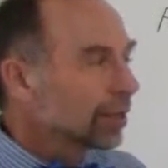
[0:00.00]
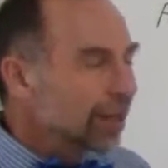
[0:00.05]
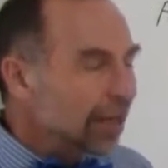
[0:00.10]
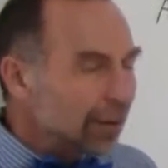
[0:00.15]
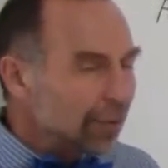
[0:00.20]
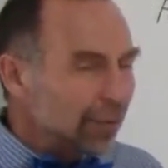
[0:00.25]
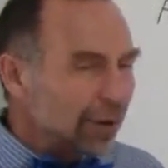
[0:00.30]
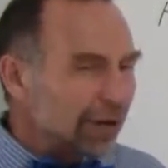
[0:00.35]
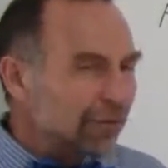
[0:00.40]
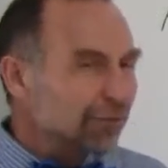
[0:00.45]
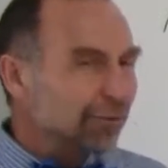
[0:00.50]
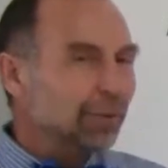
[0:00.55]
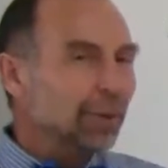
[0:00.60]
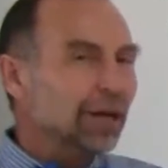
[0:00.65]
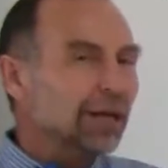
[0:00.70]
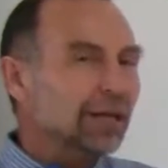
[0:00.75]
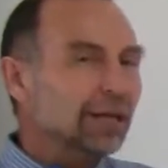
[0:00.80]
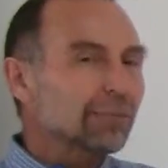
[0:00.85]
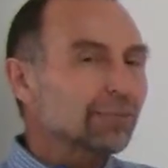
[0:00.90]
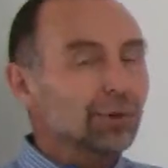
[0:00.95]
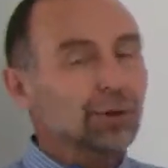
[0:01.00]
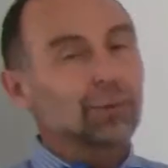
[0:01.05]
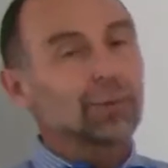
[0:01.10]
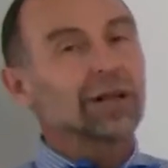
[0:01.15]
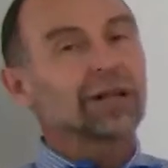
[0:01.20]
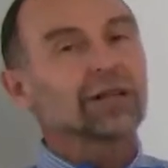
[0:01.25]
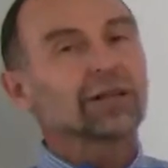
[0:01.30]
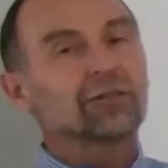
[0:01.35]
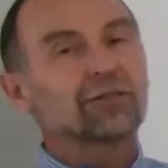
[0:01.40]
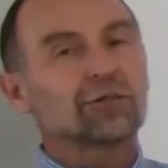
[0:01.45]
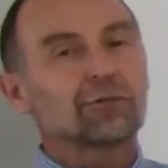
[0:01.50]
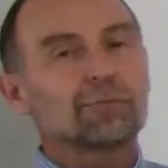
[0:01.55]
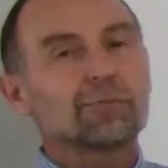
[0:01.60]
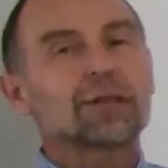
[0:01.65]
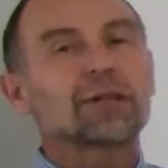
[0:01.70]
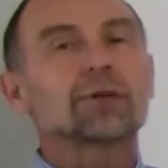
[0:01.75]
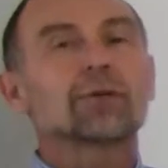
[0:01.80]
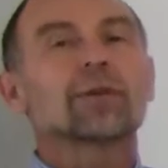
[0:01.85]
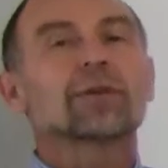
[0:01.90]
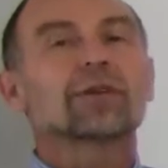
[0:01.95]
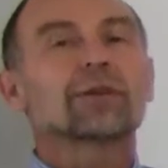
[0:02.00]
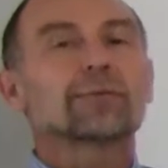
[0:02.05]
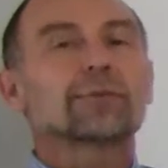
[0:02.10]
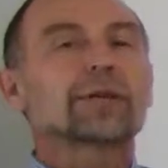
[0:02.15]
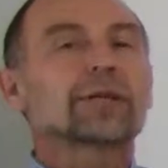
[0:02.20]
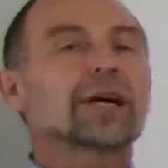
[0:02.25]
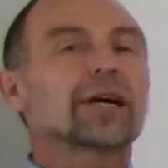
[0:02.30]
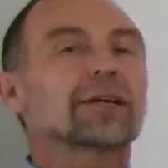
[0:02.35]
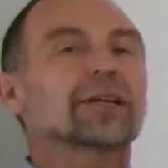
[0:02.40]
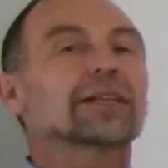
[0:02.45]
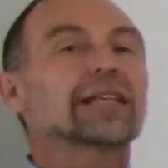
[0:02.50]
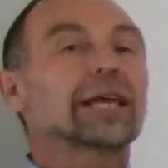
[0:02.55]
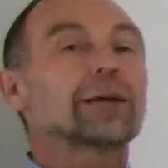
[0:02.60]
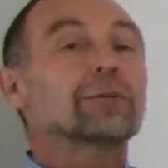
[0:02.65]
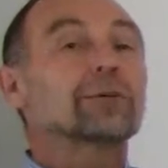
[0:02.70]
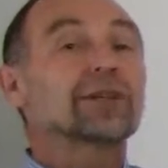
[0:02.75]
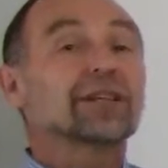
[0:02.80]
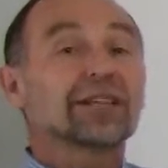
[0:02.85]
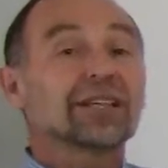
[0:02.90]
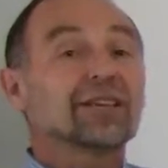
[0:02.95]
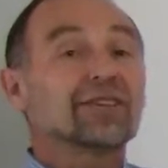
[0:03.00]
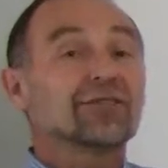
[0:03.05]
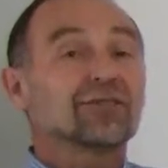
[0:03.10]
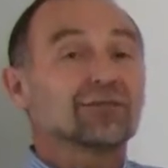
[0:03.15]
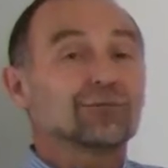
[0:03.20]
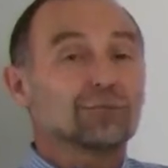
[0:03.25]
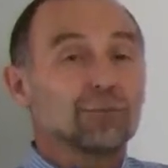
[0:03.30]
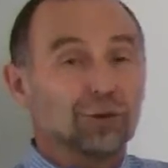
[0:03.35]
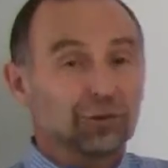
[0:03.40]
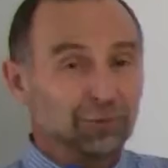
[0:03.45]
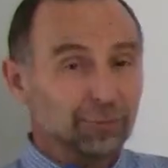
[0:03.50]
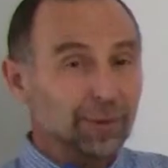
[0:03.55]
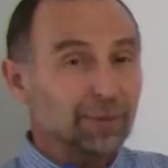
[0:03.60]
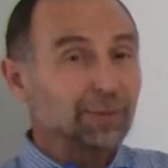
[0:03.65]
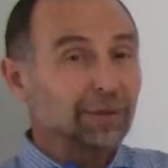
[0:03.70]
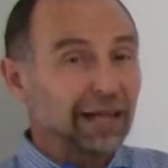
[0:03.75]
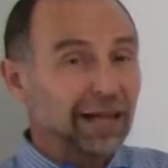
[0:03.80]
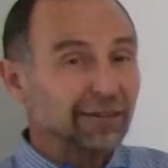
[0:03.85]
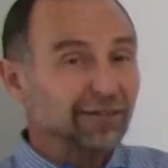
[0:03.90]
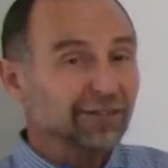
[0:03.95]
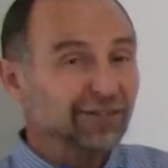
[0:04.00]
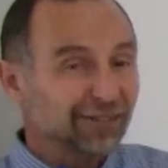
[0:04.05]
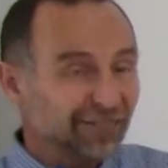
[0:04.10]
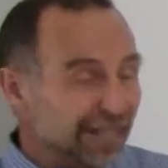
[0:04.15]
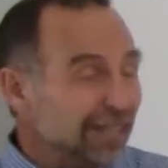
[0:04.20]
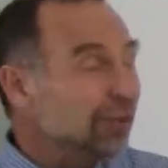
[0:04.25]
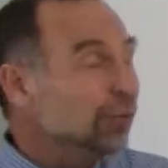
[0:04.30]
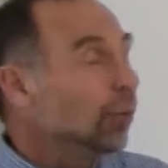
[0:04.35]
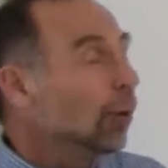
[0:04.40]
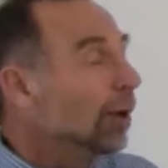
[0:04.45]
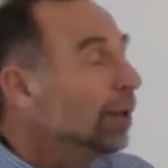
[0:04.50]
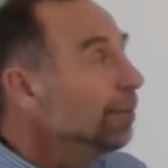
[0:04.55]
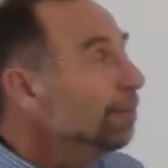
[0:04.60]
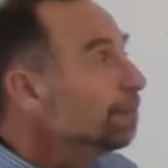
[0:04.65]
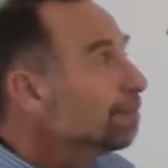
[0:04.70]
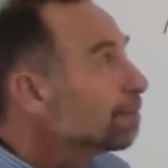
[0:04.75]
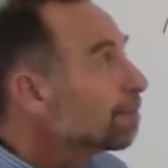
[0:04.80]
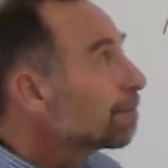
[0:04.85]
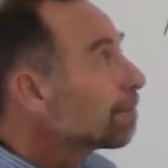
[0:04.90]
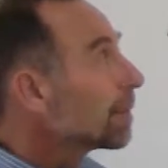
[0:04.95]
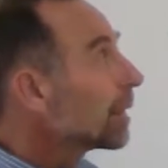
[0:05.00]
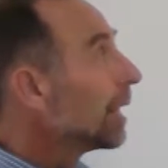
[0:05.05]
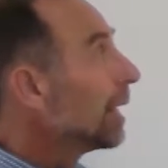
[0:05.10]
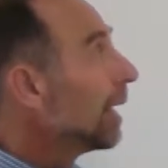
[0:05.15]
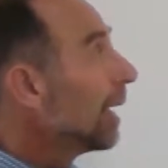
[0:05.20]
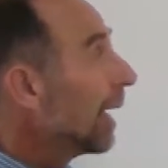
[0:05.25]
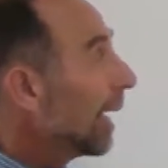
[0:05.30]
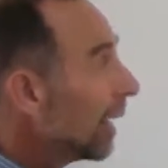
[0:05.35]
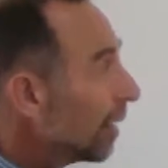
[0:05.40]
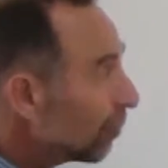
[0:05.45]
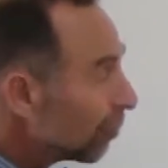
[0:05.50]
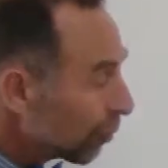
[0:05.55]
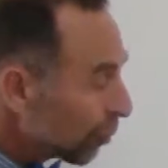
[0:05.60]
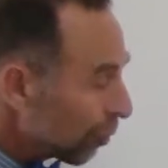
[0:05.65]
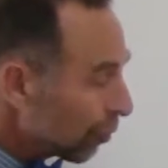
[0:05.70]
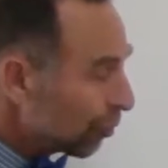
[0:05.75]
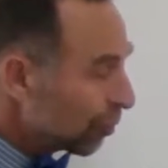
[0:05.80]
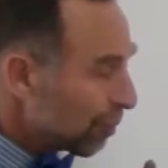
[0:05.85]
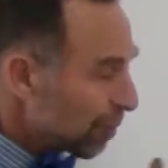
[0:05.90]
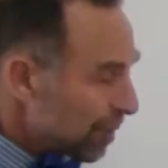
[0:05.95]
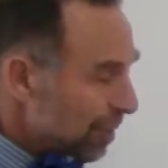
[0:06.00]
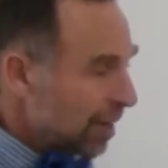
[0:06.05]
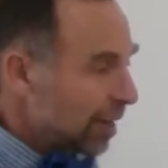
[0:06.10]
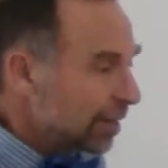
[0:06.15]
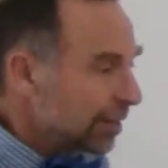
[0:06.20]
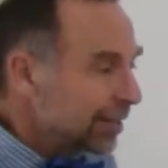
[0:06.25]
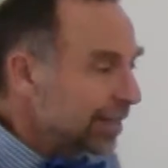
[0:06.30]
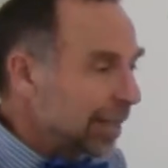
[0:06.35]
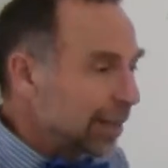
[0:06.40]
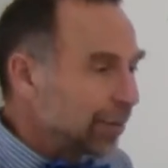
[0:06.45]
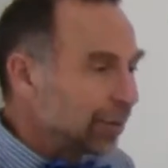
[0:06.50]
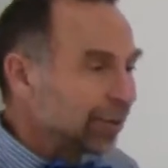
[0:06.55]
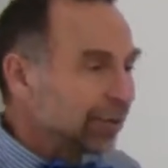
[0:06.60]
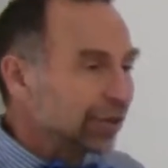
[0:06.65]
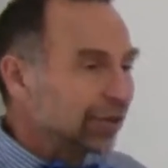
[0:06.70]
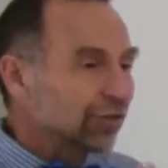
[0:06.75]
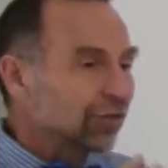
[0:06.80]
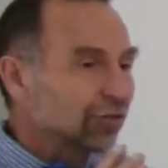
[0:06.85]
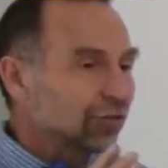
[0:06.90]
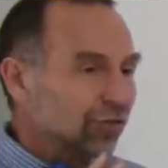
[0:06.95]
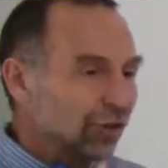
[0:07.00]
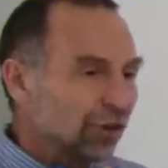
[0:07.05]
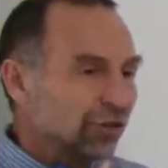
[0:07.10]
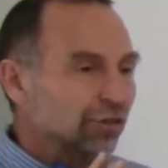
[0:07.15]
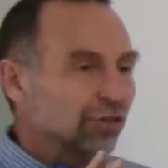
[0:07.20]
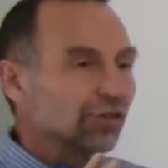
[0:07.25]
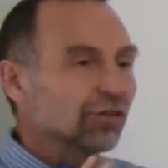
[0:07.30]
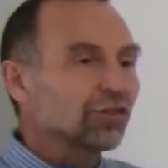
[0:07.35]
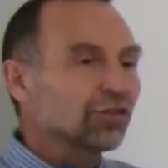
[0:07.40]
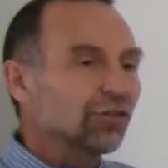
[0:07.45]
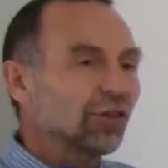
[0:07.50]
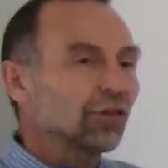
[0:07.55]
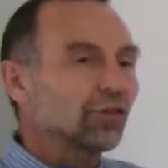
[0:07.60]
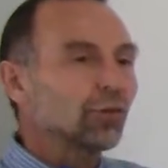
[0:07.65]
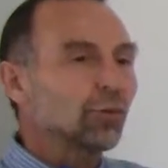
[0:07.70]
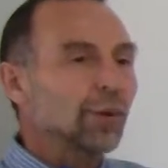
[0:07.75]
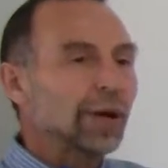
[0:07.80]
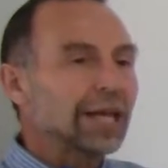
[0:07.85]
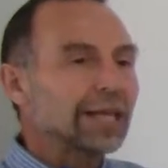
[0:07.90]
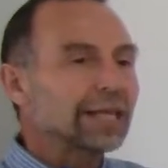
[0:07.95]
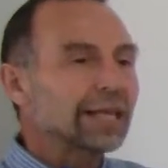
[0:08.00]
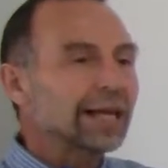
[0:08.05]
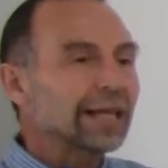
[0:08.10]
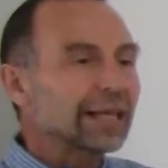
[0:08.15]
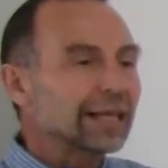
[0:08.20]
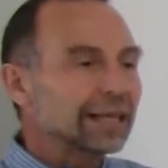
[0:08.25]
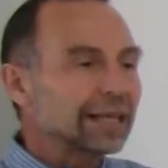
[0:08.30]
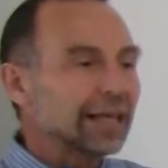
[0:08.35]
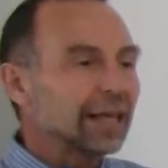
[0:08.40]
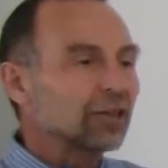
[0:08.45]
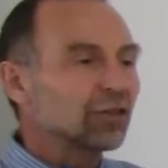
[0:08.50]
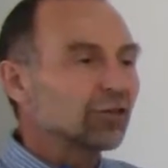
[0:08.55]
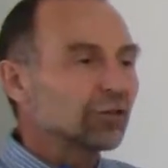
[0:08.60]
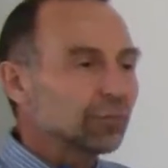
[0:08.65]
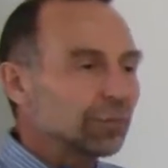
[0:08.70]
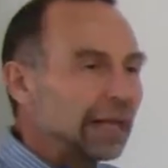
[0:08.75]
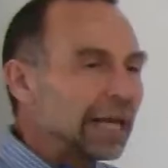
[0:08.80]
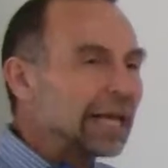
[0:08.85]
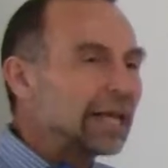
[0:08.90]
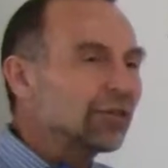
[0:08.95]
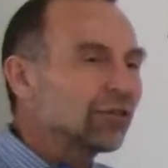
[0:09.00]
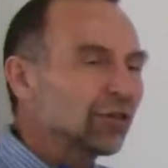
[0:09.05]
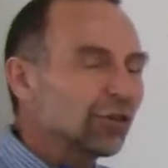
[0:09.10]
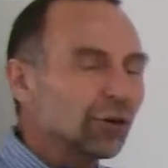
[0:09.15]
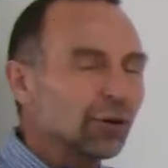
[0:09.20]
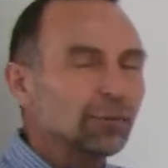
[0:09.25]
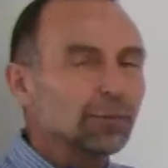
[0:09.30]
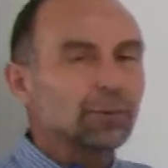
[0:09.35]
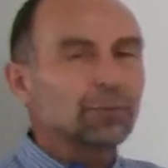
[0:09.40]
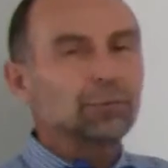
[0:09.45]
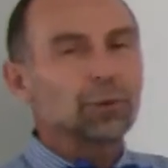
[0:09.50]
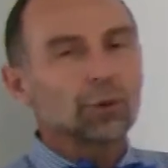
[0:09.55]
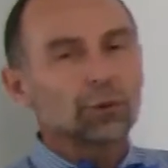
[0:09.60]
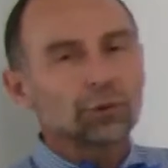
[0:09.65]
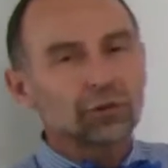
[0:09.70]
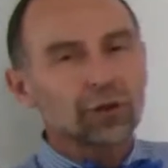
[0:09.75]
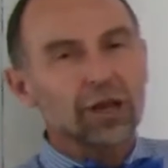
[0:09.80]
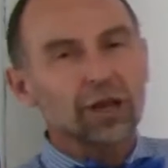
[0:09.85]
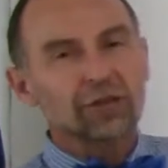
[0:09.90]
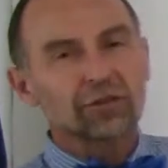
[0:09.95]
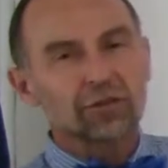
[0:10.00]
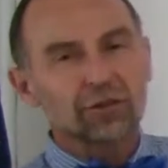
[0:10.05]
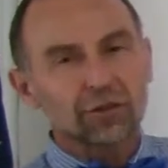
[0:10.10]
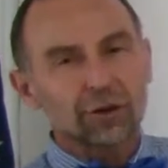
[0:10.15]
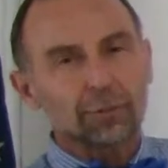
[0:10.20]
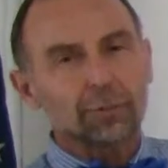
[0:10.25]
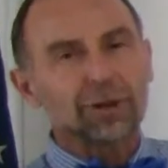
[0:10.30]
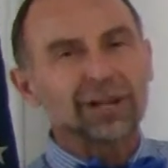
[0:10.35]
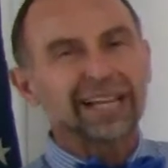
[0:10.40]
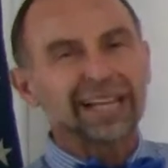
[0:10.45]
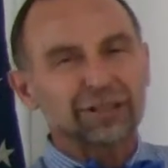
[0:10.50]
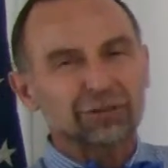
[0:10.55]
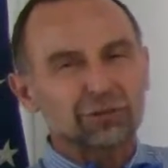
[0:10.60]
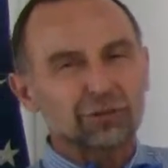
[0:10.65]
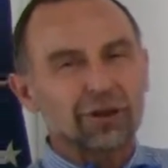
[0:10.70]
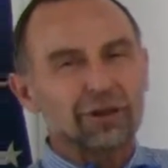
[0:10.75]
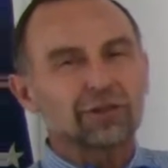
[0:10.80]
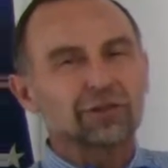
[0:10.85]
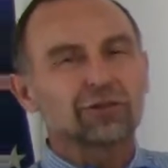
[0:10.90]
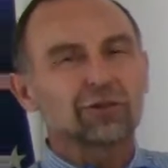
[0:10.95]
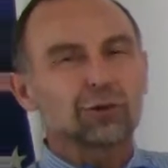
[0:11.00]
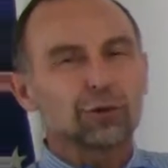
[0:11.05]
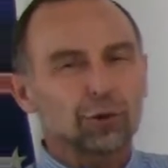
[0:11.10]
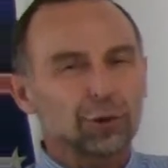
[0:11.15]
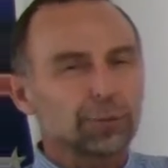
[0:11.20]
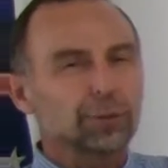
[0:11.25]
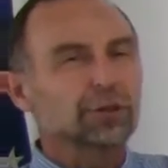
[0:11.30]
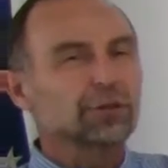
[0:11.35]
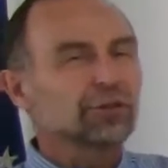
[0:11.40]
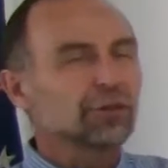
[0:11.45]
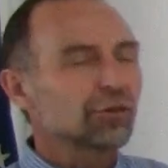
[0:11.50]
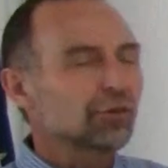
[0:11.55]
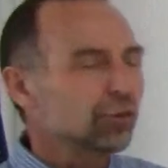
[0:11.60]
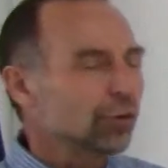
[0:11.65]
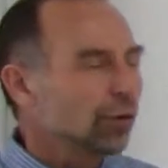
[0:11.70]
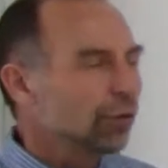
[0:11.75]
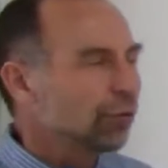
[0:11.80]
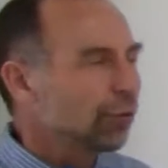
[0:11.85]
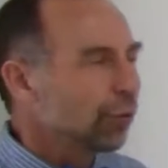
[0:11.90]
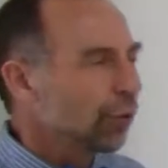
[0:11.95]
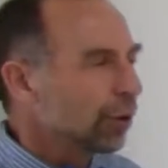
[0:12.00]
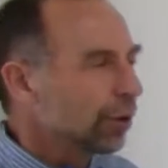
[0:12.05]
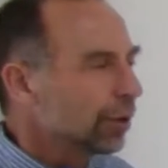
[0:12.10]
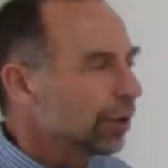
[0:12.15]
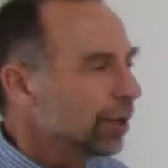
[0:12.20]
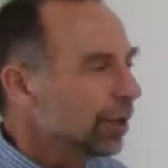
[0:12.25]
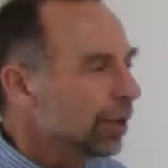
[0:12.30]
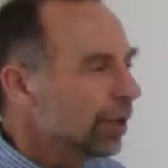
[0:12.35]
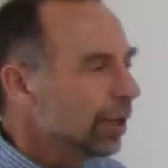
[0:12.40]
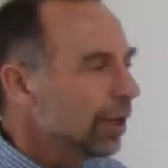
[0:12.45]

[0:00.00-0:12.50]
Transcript: Okay, everybody pretty well is familiar with the periodic table, at least most people have seen one. And of course the periodic table is structured in such a way that it explains the number of protons, the number of electrons, the orbitals, and so forth.